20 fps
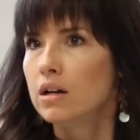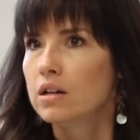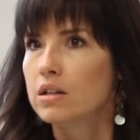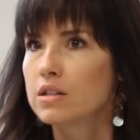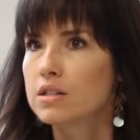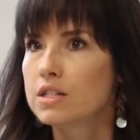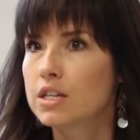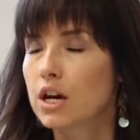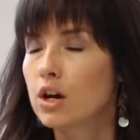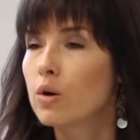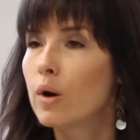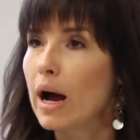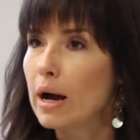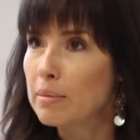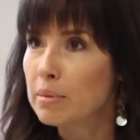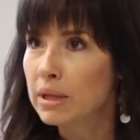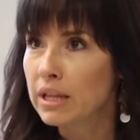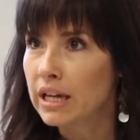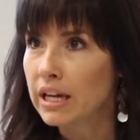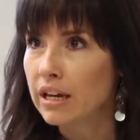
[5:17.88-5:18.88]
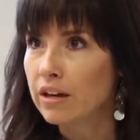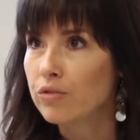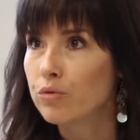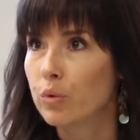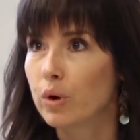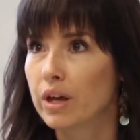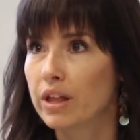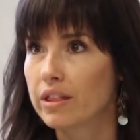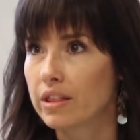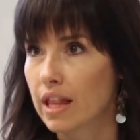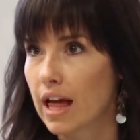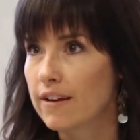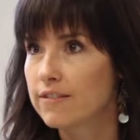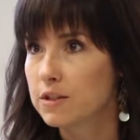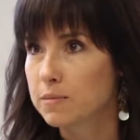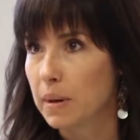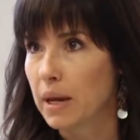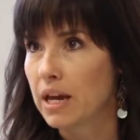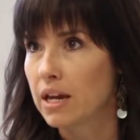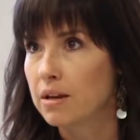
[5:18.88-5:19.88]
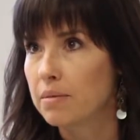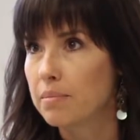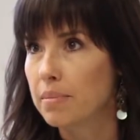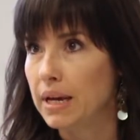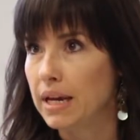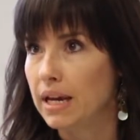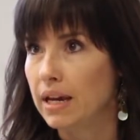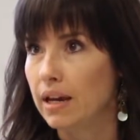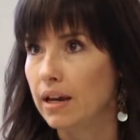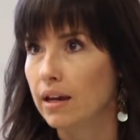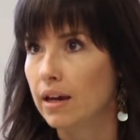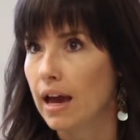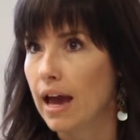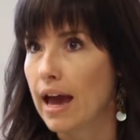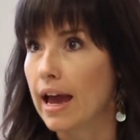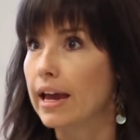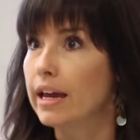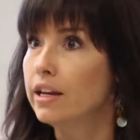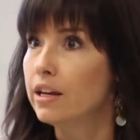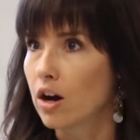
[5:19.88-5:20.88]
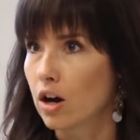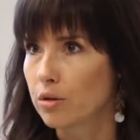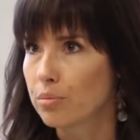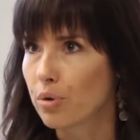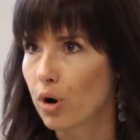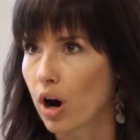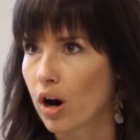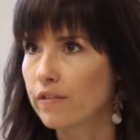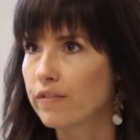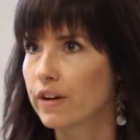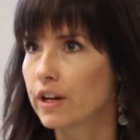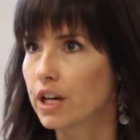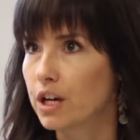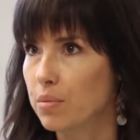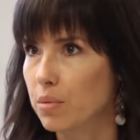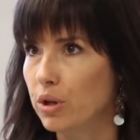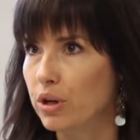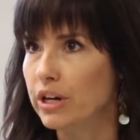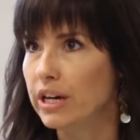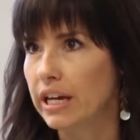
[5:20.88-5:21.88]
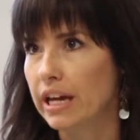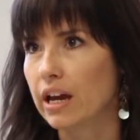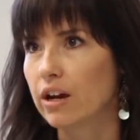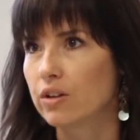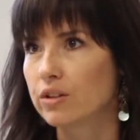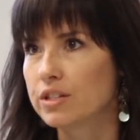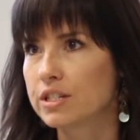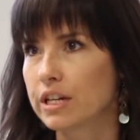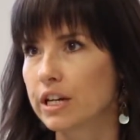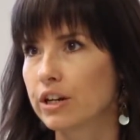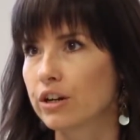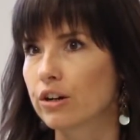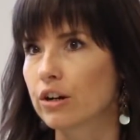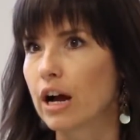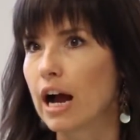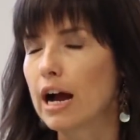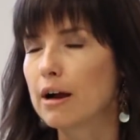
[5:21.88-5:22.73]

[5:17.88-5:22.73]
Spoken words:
So I believe with Lifespan being a nonprofit community health center,